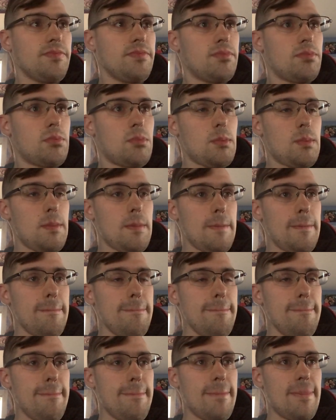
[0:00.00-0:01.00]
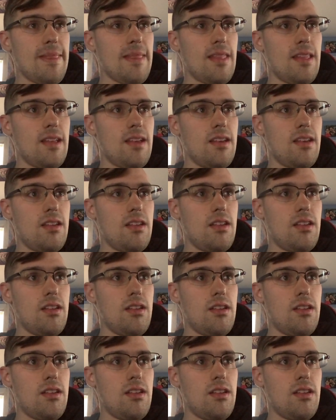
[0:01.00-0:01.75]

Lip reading: No one is speaking in this clip.